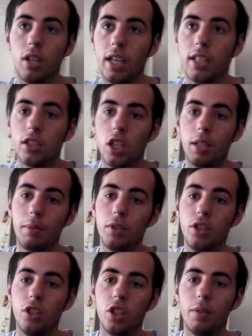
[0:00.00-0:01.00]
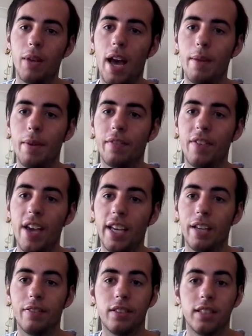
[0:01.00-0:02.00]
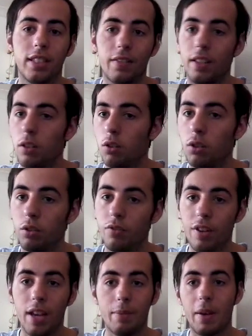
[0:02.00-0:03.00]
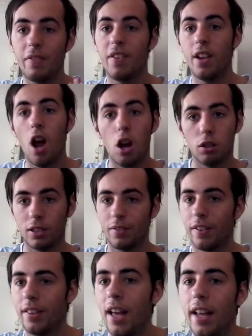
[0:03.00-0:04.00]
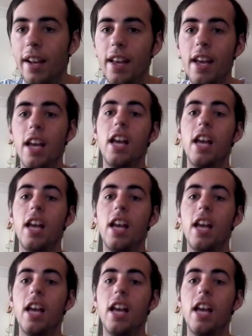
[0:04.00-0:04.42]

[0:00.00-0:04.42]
like, search up on YouTube how to make fan gifs and stuff like, or make fan art or stuff like that.